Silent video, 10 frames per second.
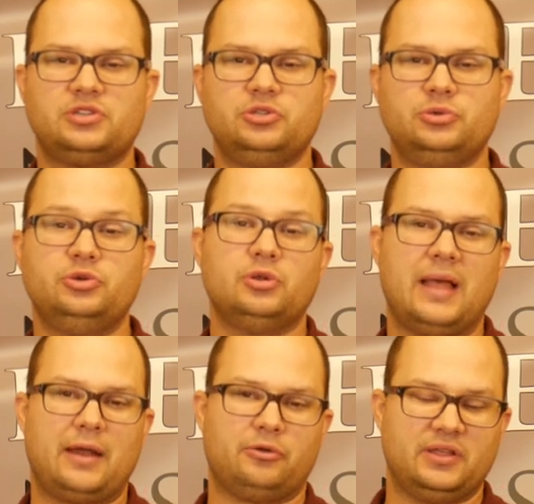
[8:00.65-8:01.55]
to
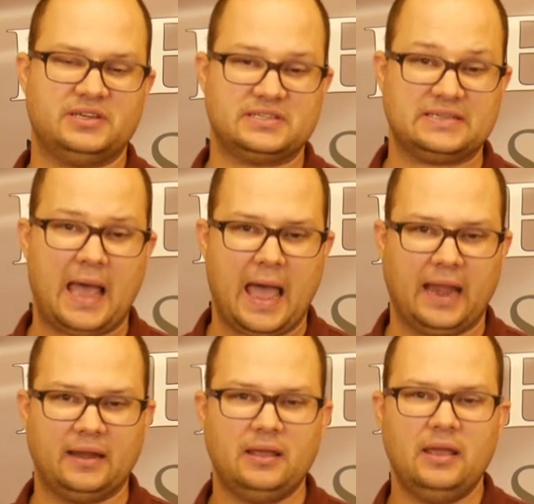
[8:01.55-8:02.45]
unilaterally
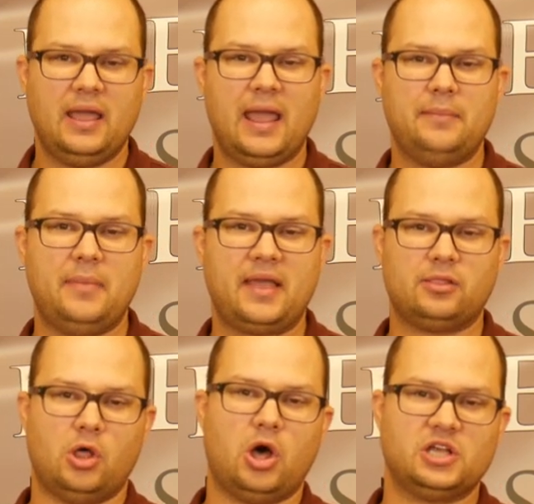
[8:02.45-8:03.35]
decide and make
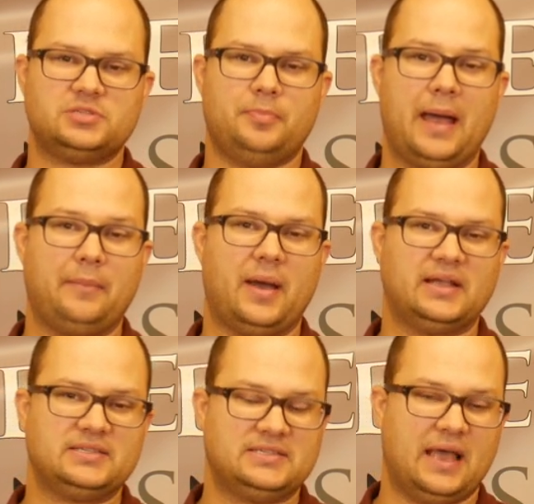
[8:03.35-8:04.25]
laws by
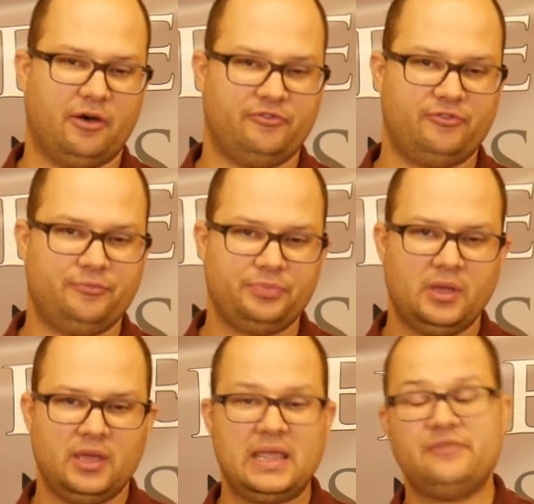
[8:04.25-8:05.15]
myself,
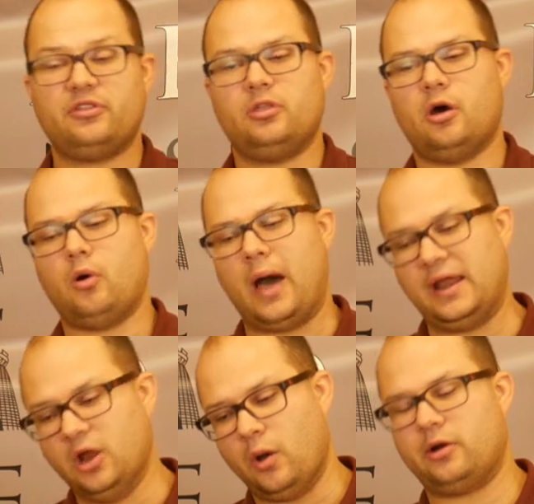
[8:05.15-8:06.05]
even though
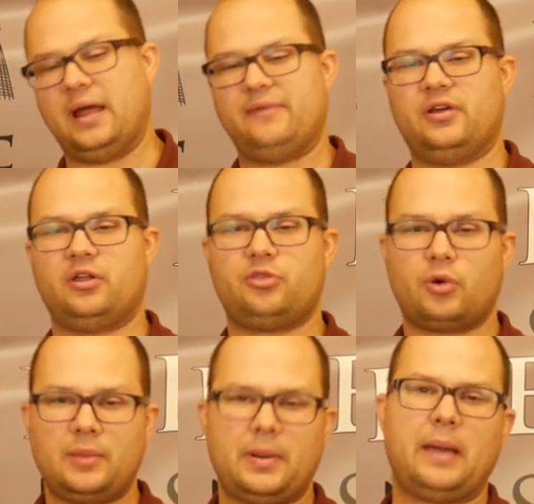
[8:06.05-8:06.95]
I know I don't have that
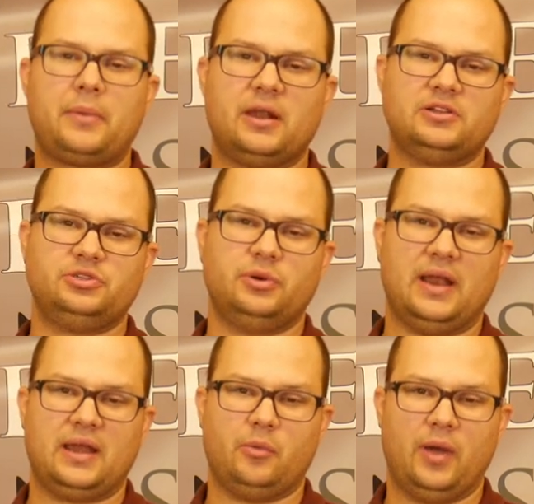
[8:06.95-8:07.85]
authority, but I'm going to do it
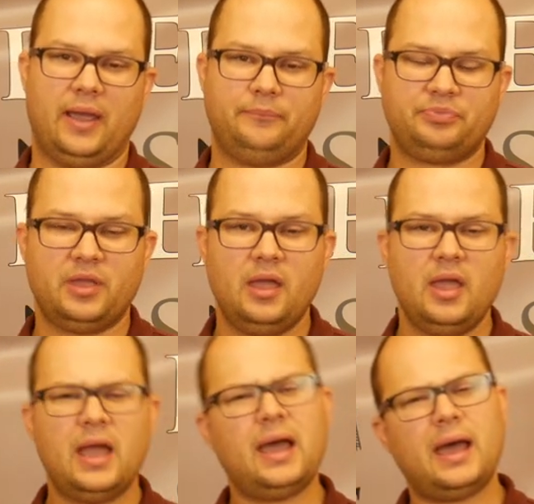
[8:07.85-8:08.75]
anyway.
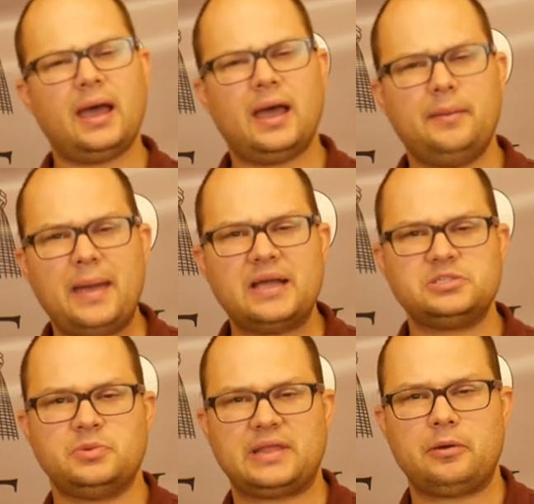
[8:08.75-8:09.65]
Uh,
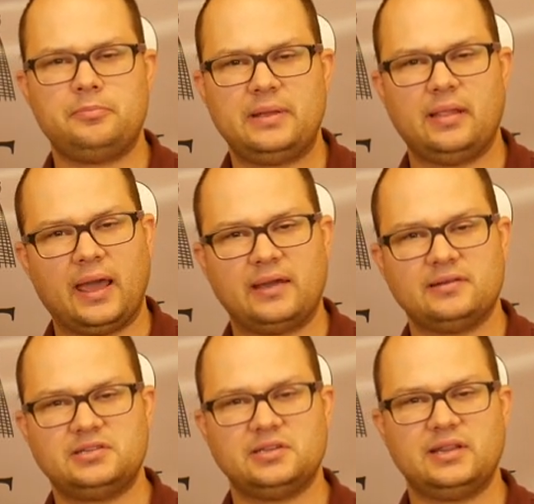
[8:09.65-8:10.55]
imagine what that would be
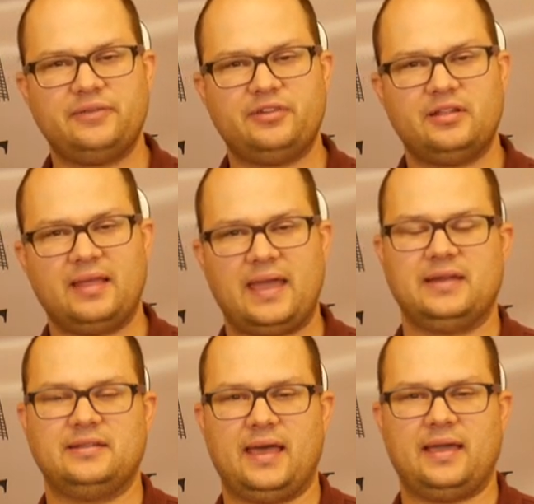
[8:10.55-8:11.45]
like to live in a
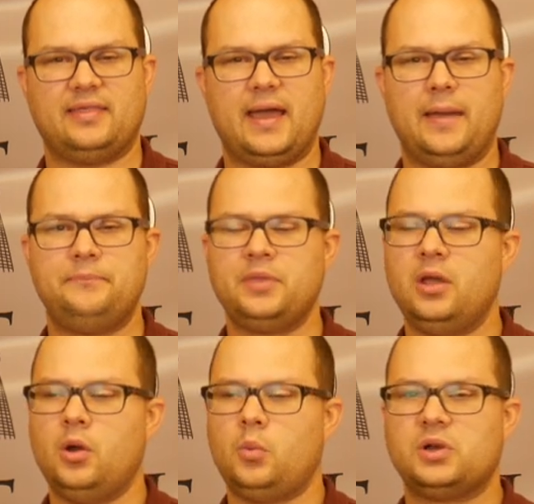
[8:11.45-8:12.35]
land like that
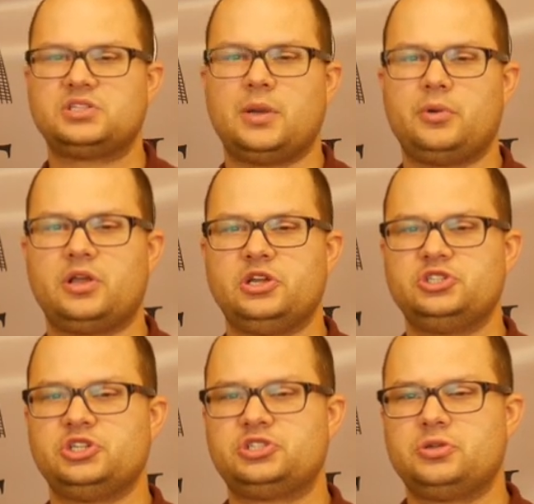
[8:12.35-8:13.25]
where someone
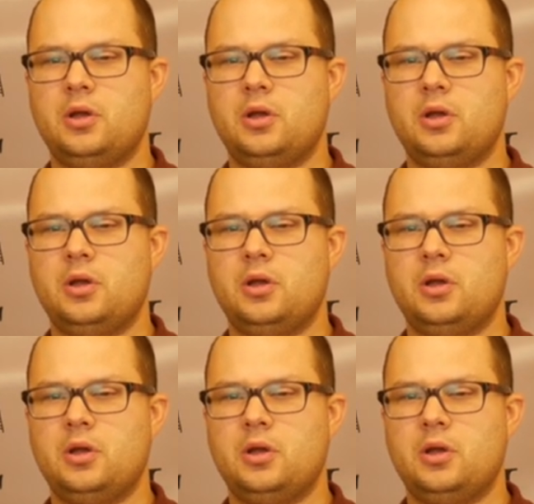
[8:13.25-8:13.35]
can just